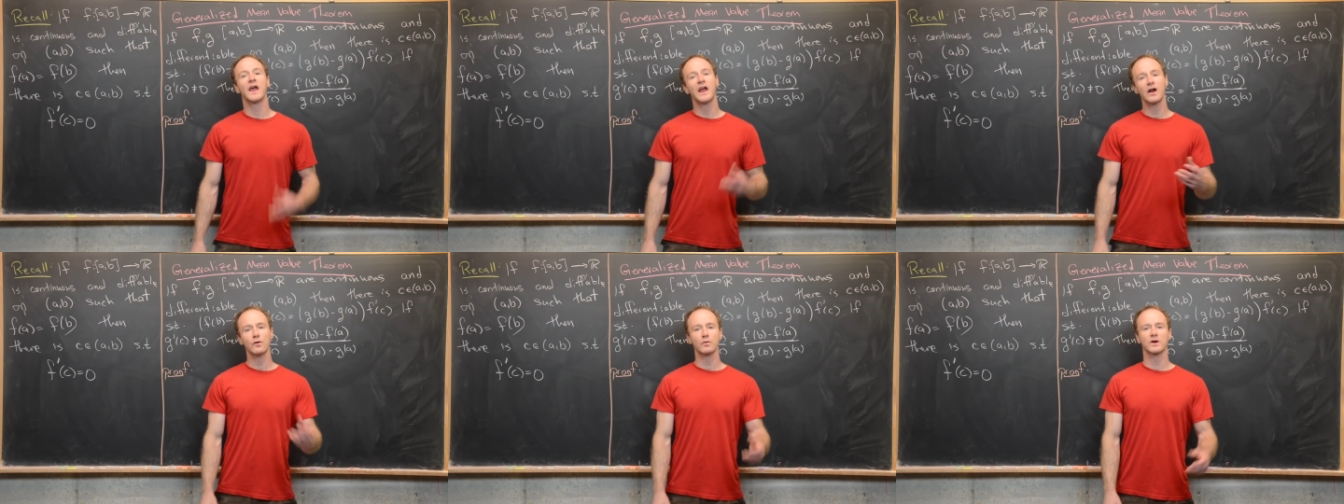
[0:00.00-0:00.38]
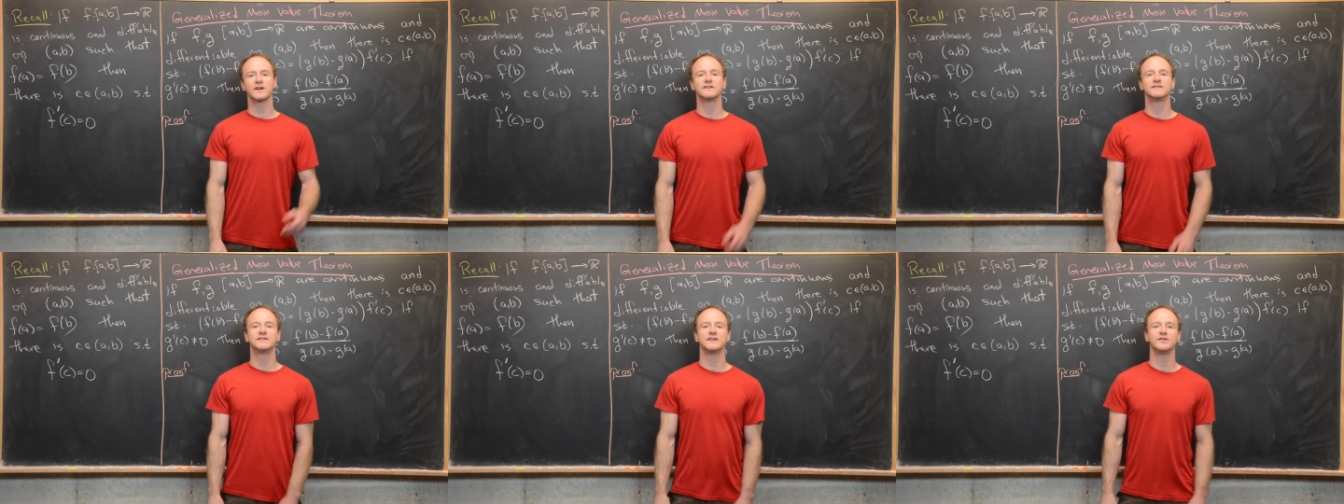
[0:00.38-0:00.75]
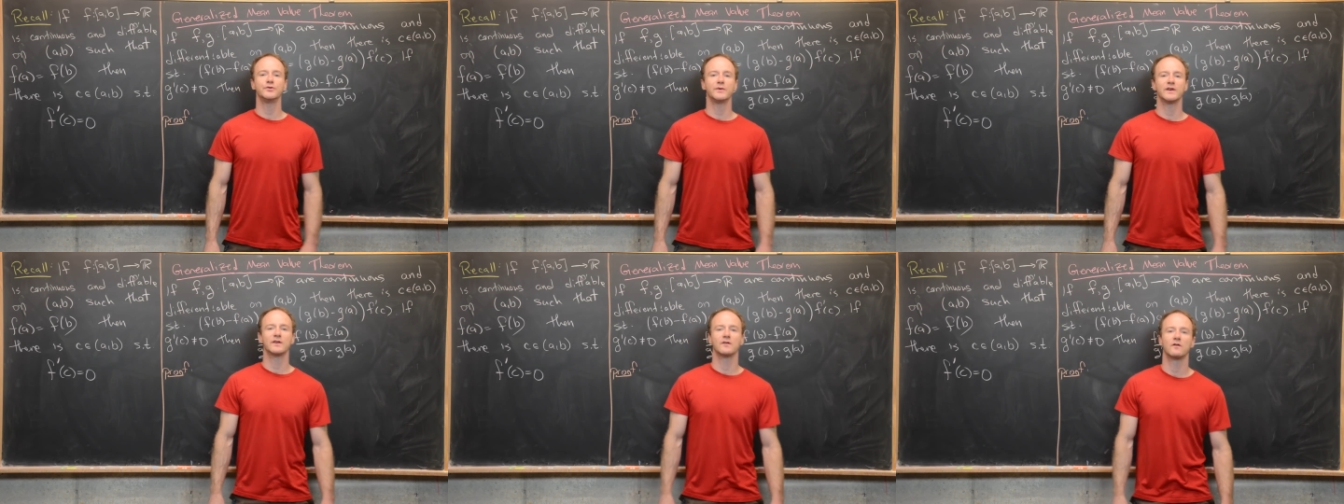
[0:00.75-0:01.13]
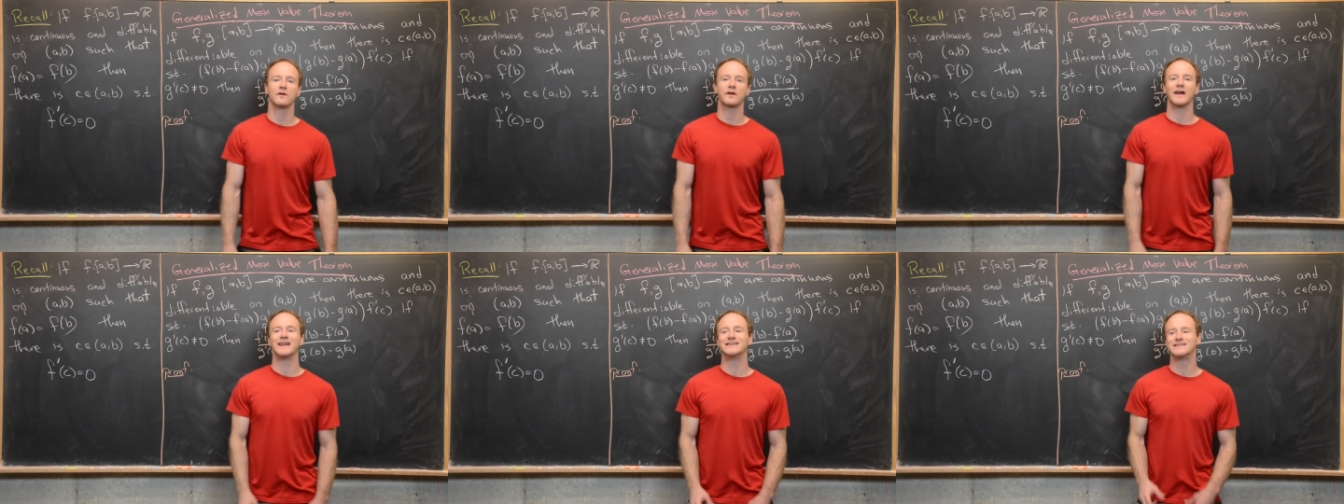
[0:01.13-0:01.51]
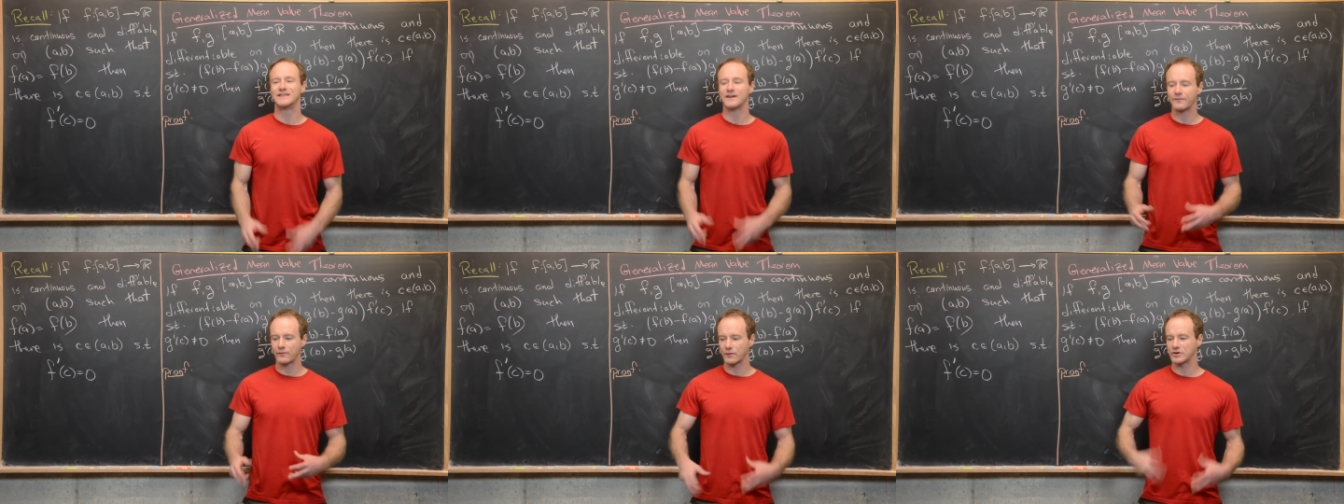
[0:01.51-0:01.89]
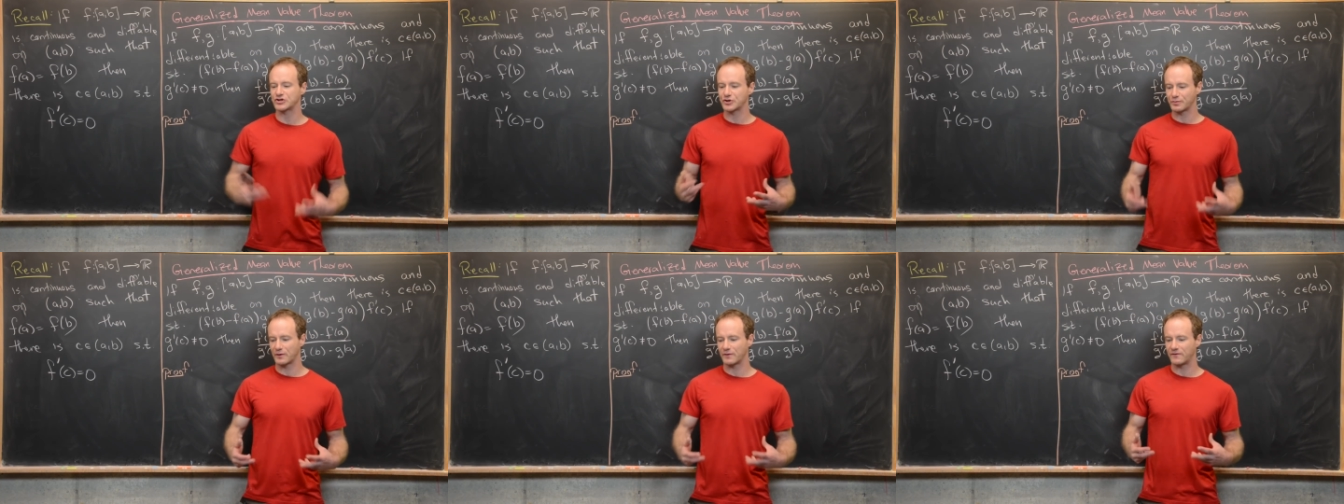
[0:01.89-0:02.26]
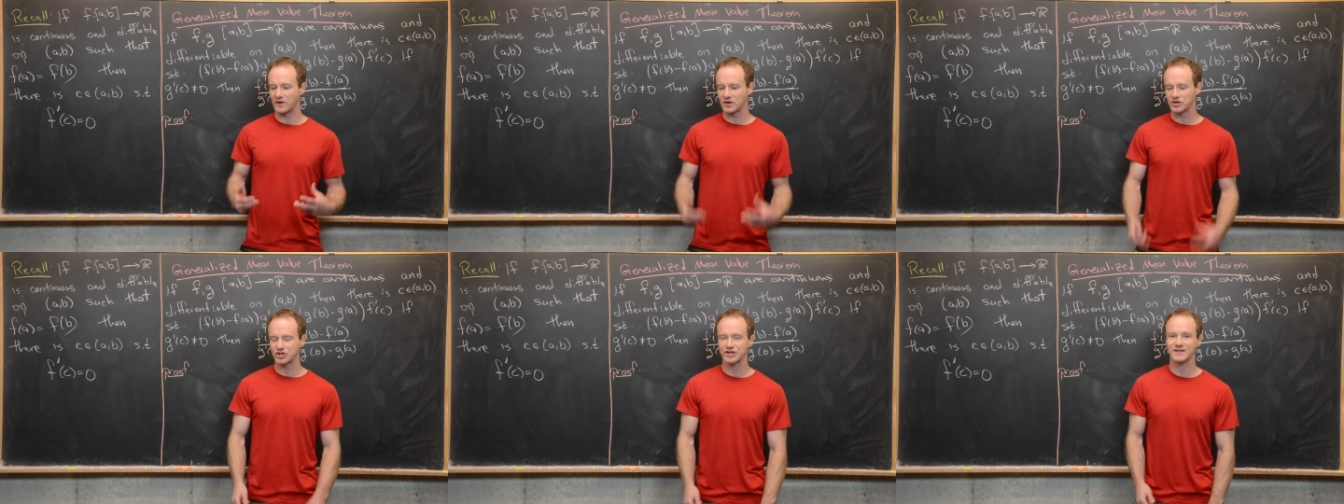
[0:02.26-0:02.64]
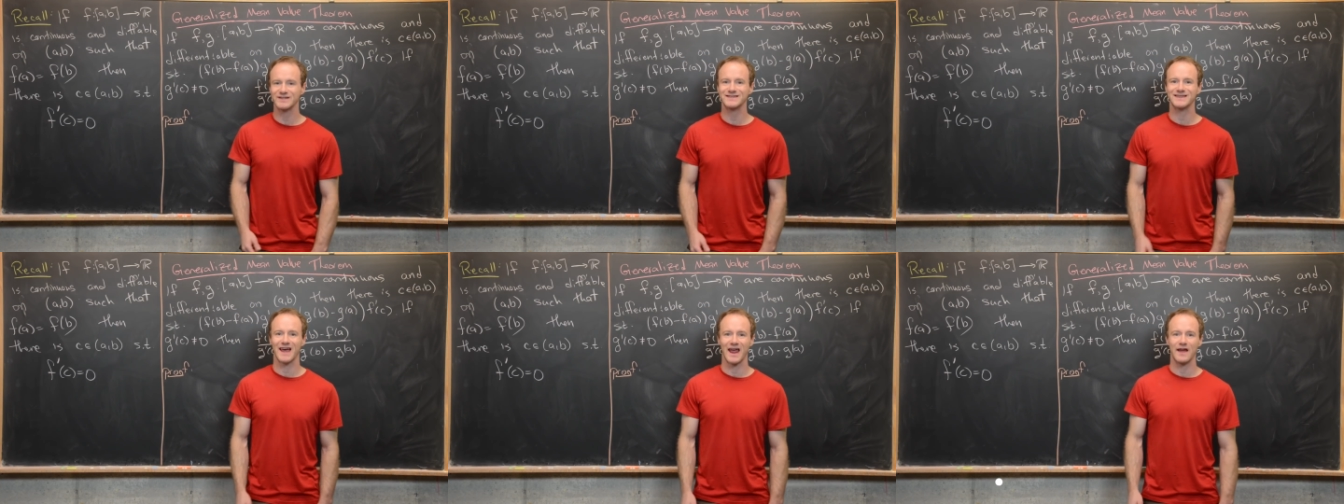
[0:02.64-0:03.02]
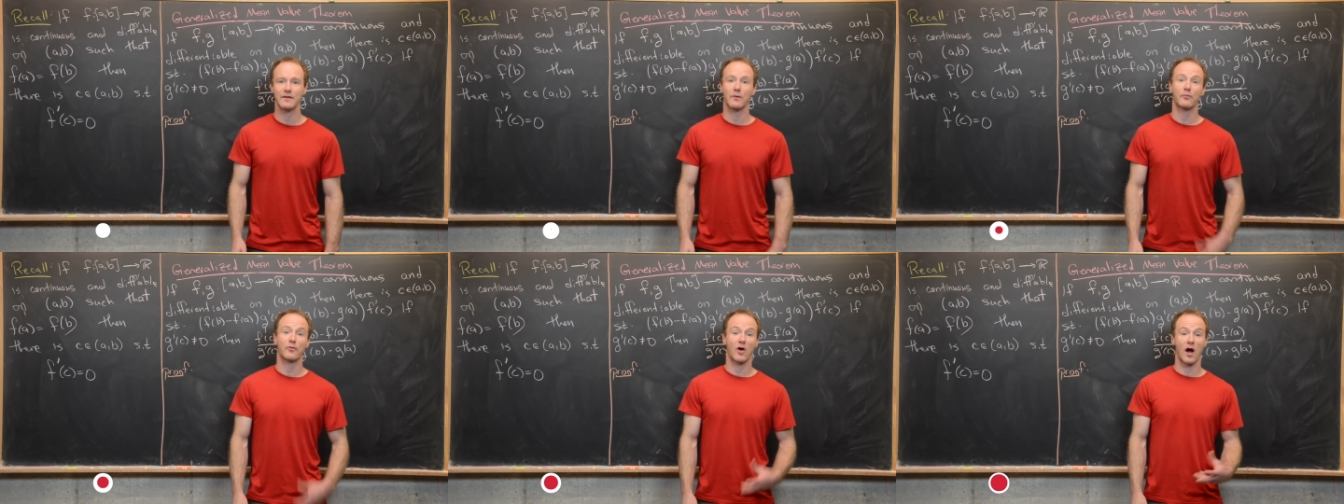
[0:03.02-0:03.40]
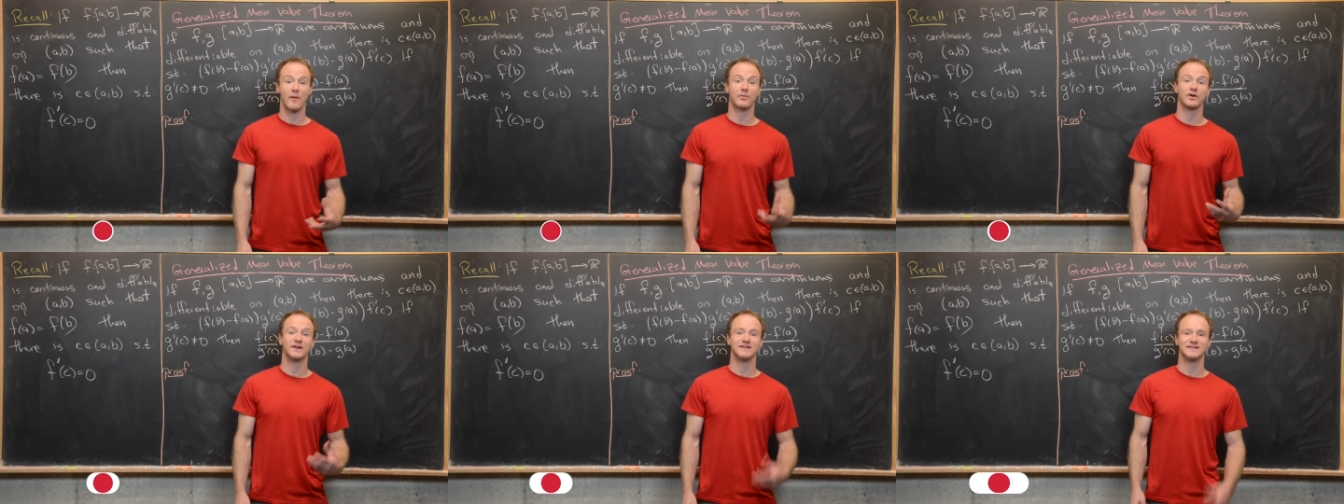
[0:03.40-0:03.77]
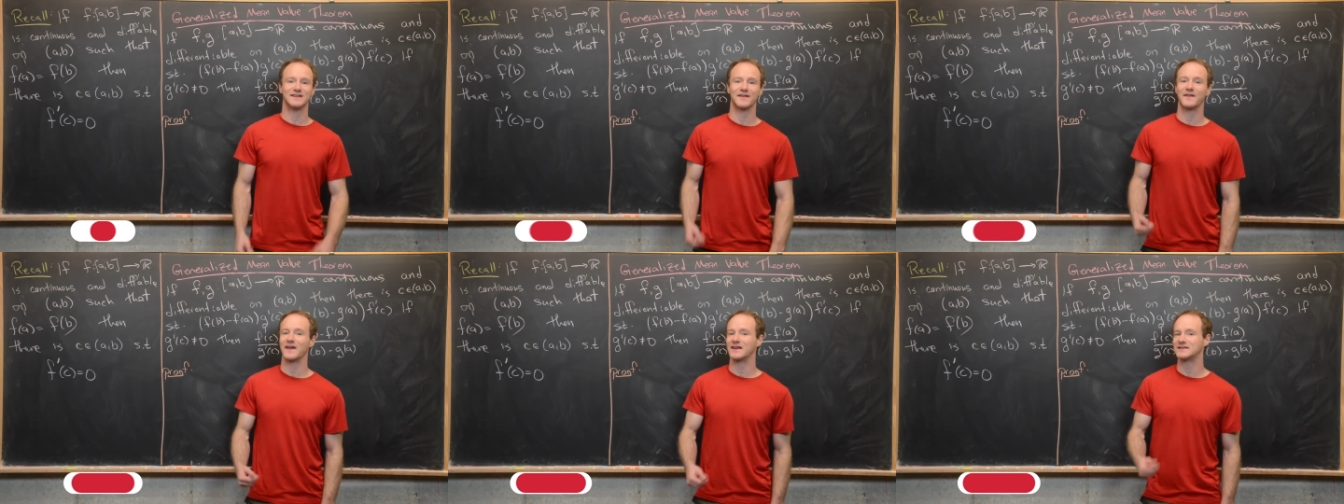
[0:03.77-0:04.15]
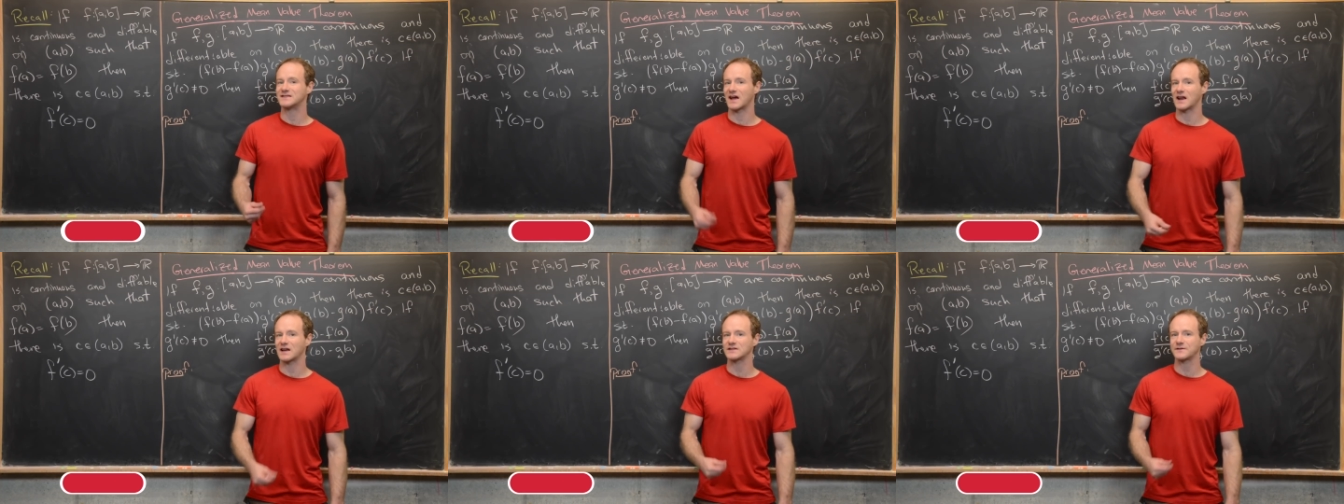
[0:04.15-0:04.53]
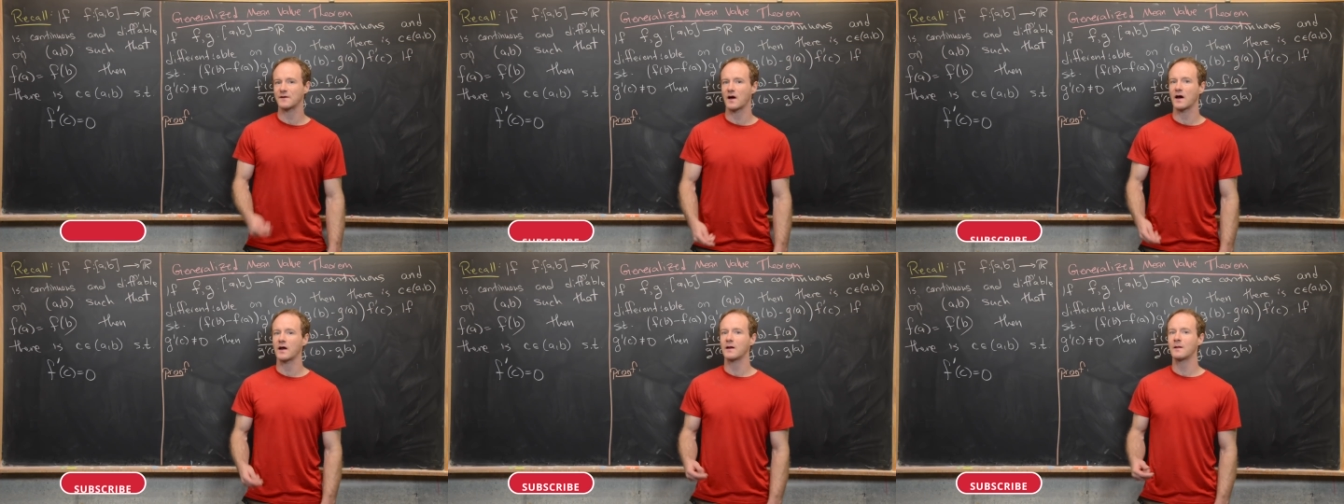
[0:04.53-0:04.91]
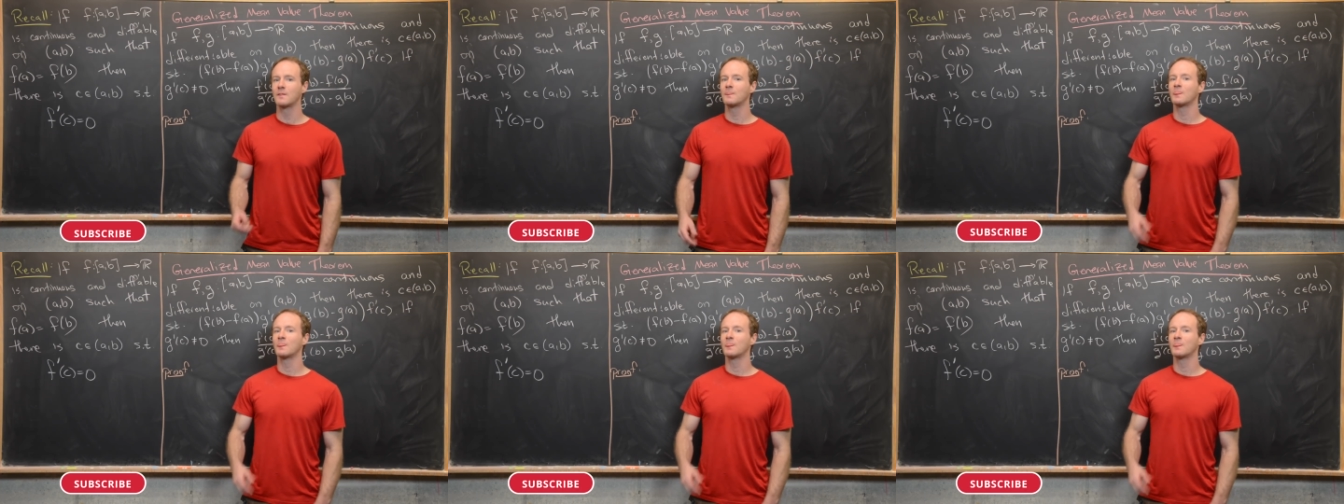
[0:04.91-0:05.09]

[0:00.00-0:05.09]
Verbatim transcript: Here we're continuing to look at differentiable functions and the properties that they satisfy.